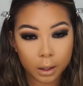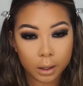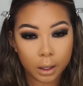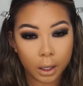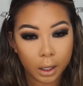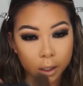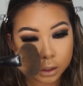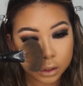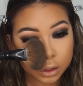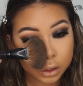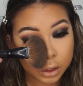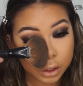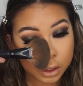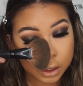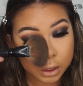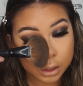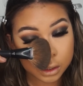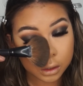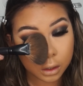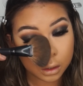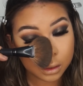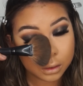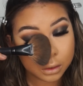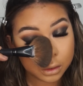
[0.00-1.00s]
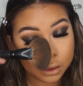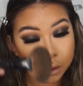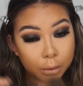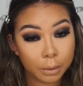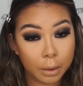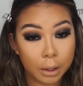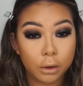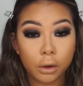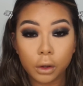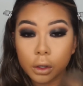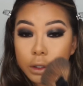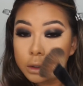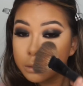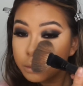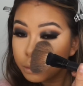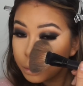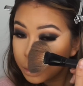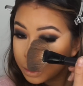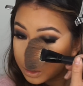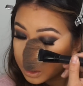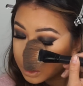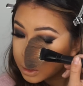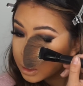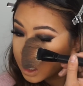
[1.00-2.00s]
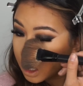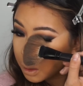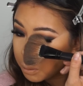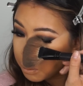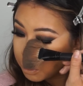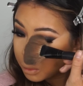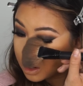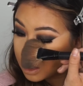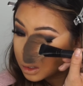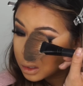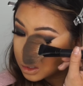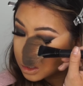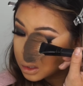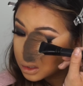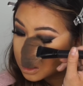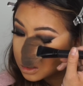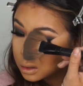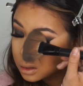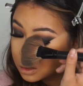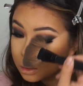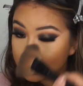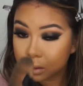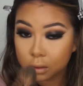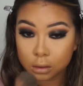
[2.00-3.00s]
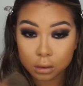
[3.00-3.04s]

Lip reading: And I actually just contour my nose with the same brush.